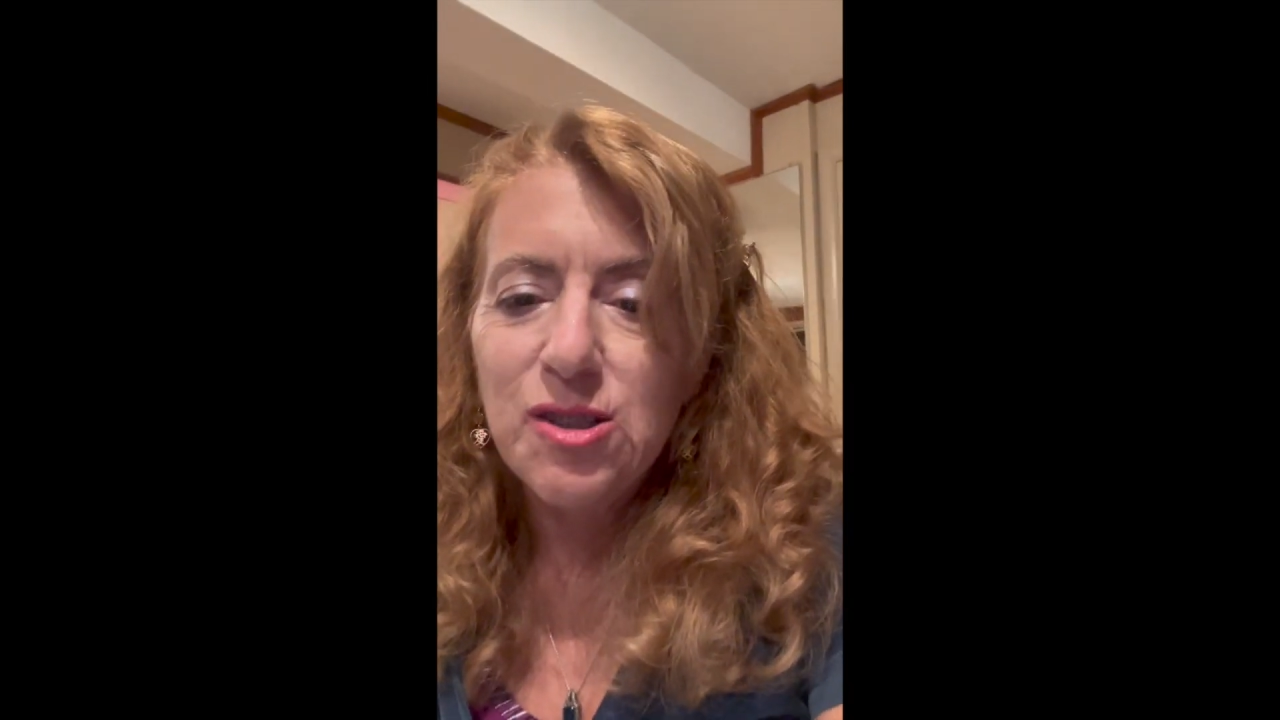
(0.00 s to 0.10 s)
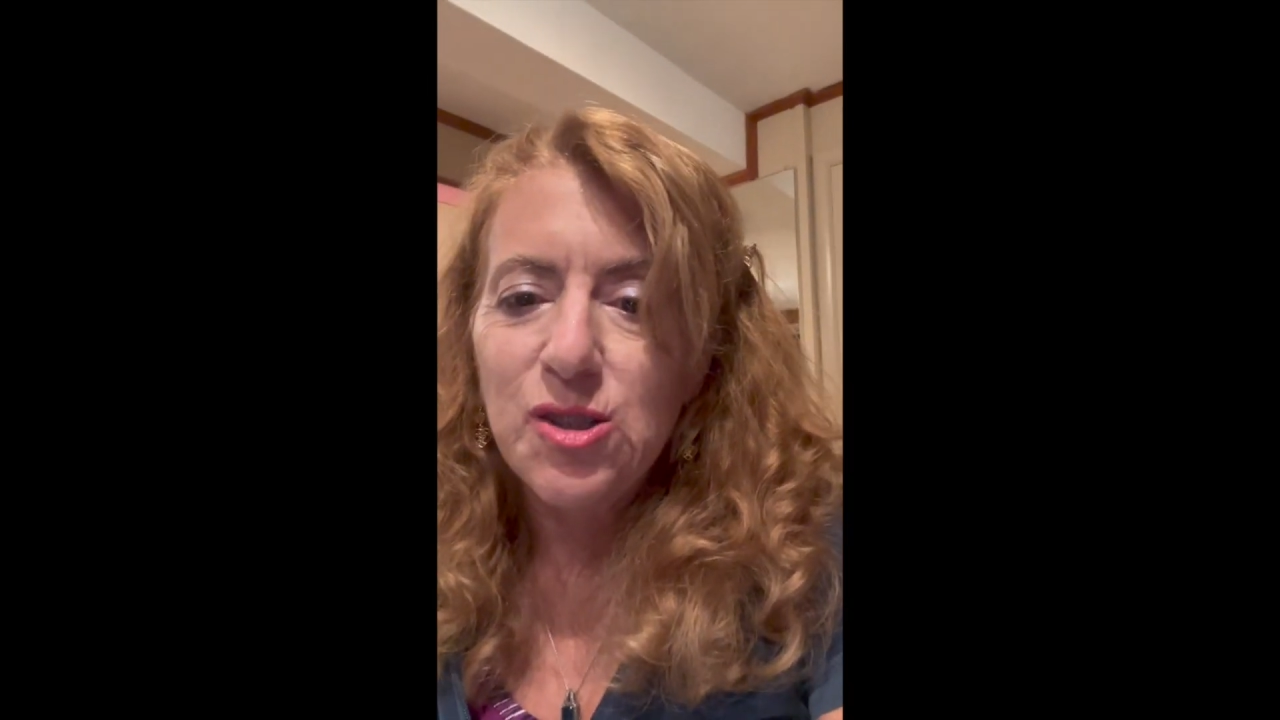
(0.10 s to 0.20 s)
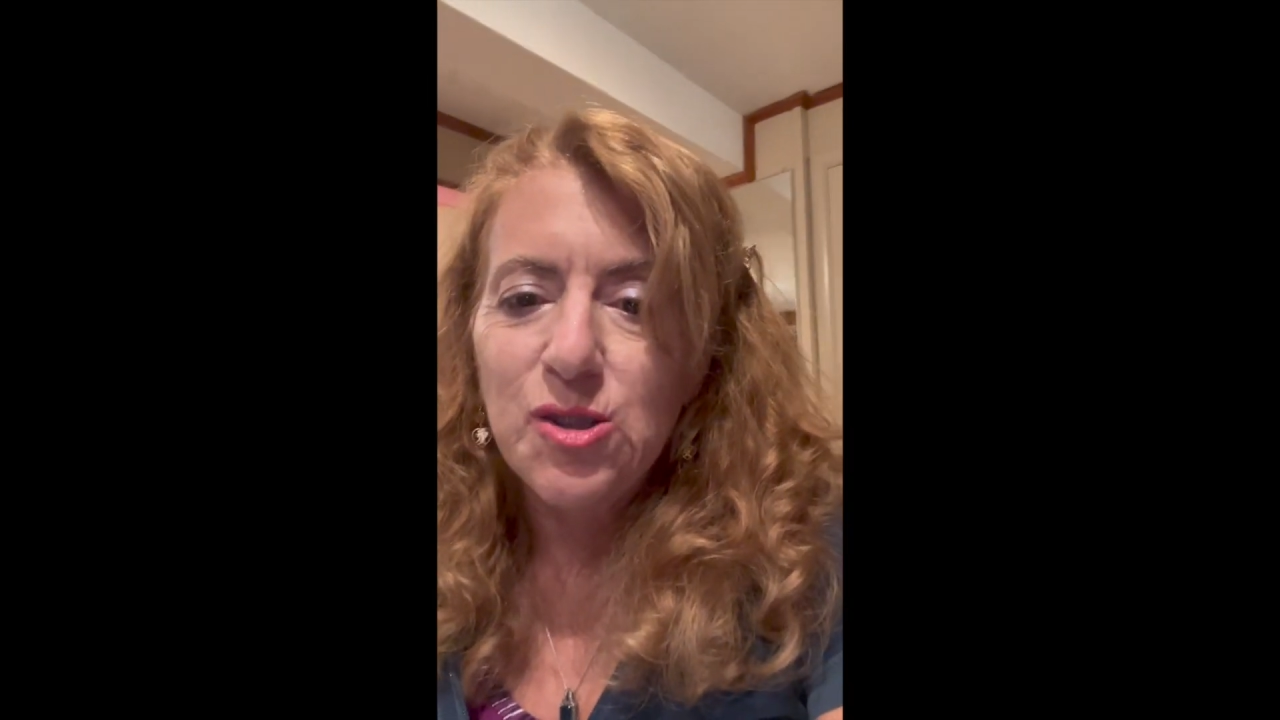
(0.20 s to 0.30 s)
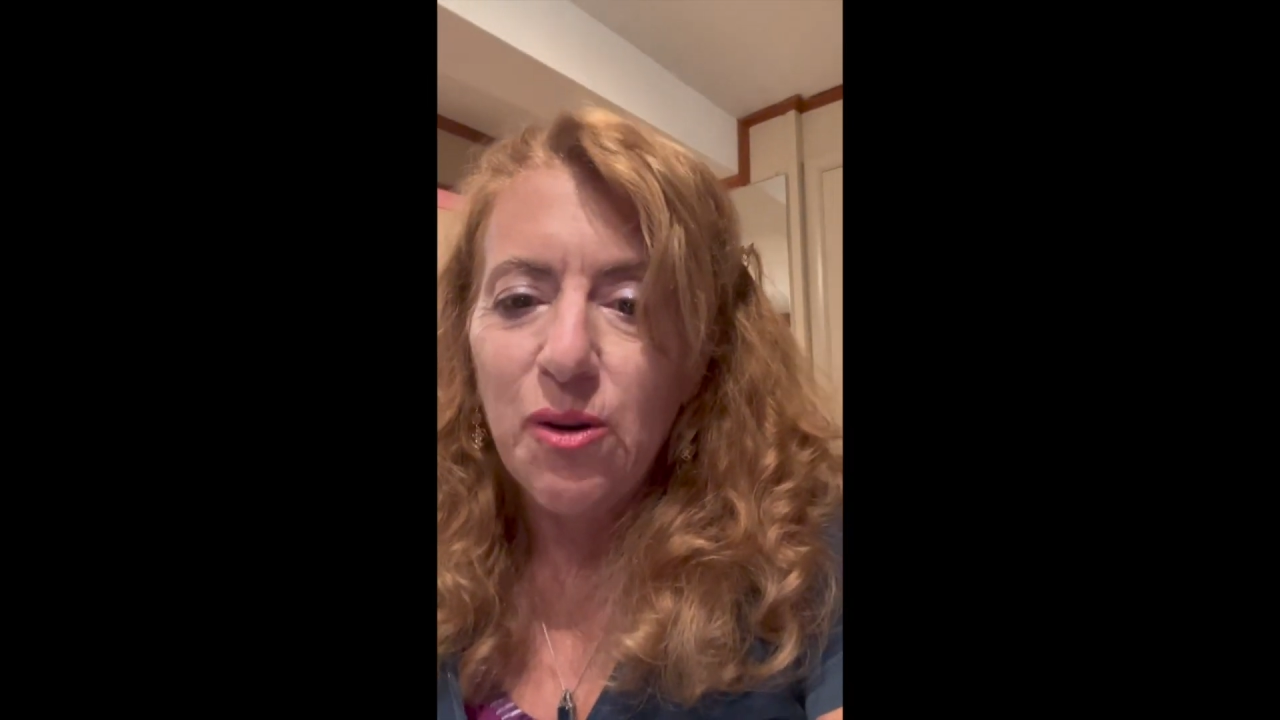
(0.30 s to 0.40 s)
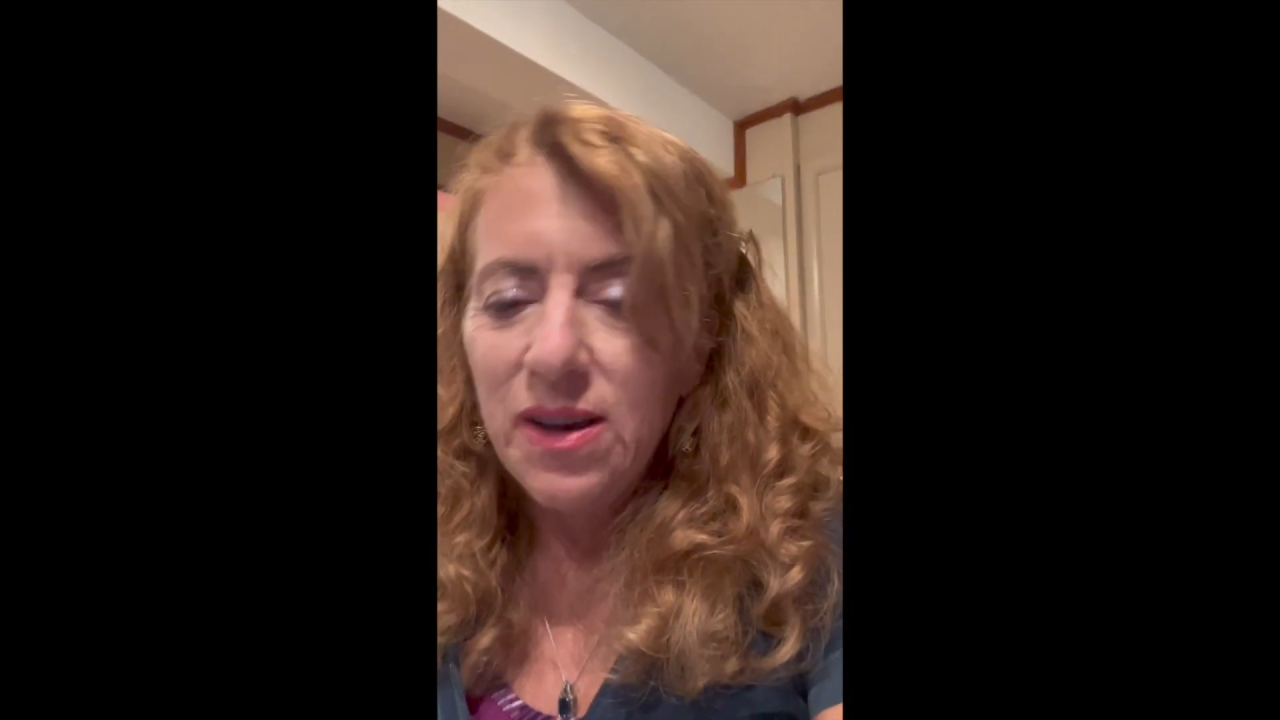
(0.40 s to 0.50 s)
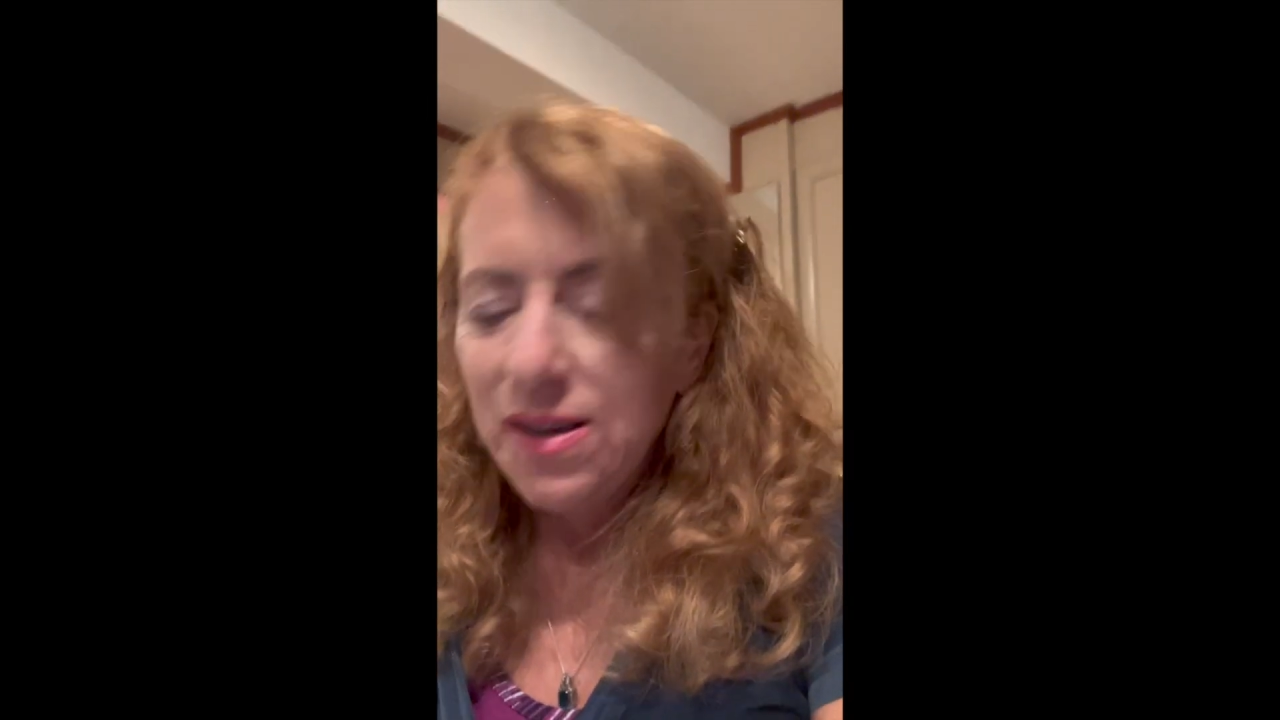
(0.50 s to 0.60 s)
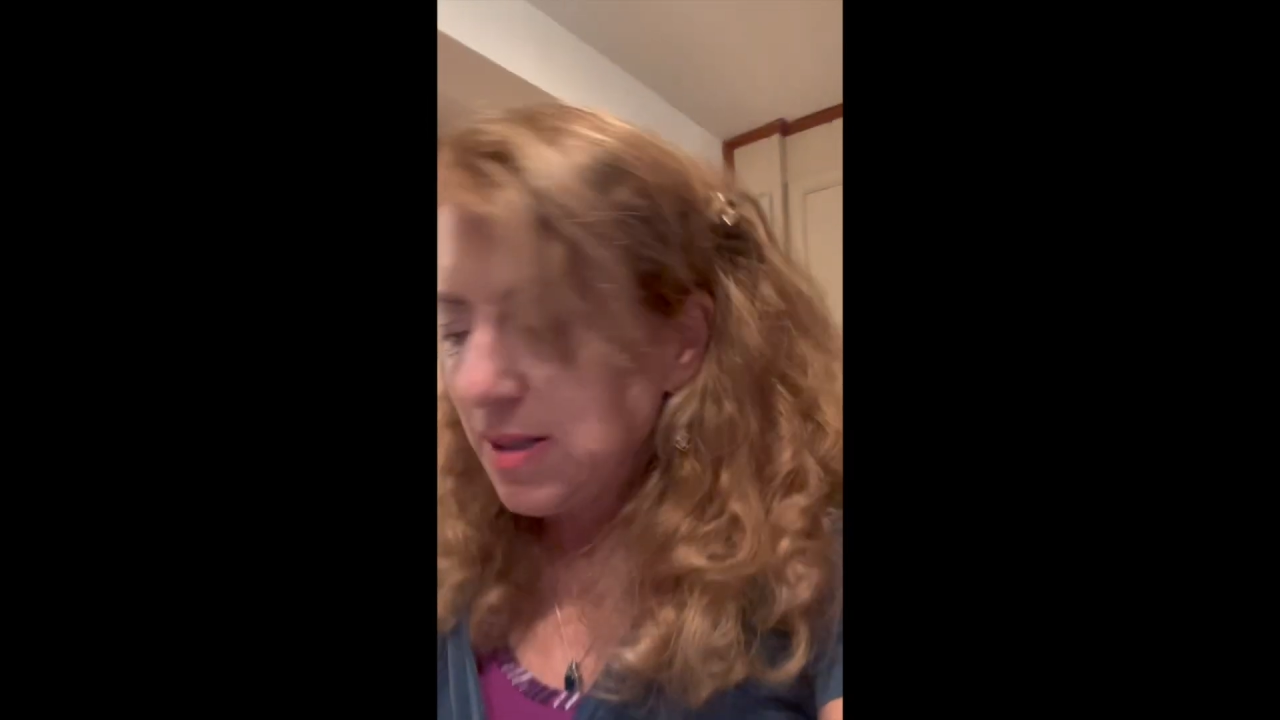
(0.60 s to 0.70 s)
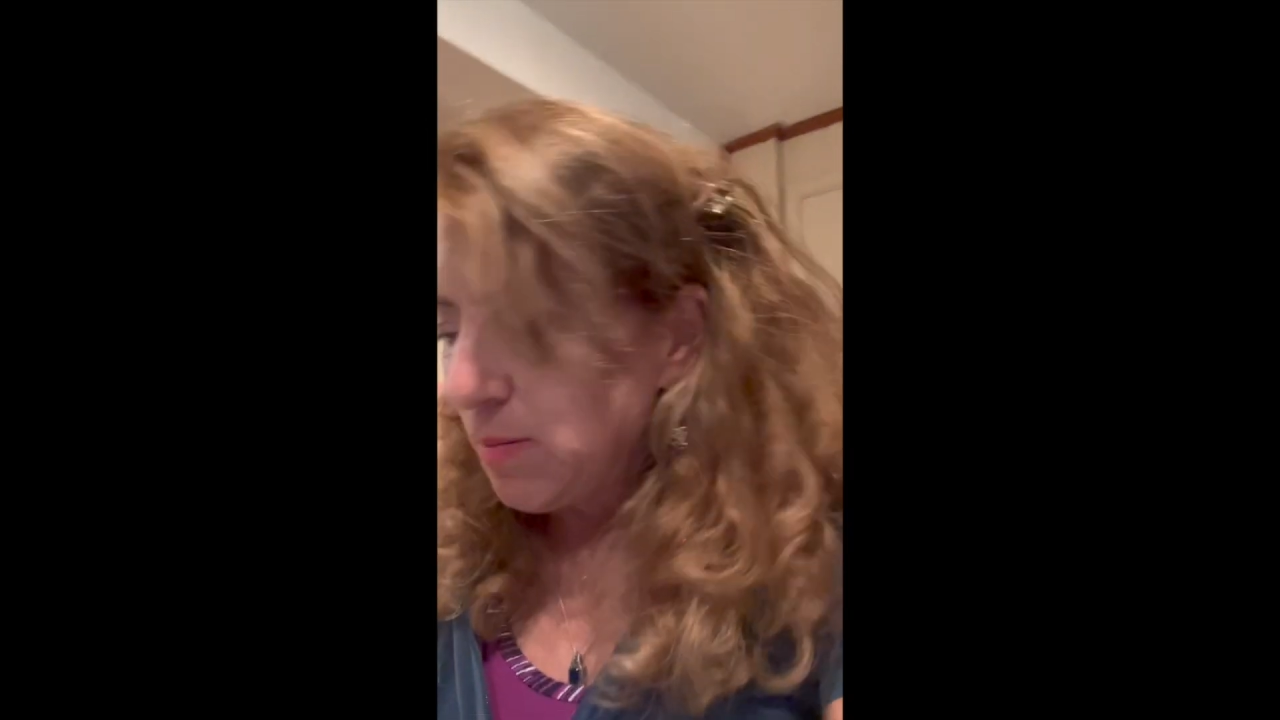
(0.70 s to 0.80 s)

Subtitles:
a joyous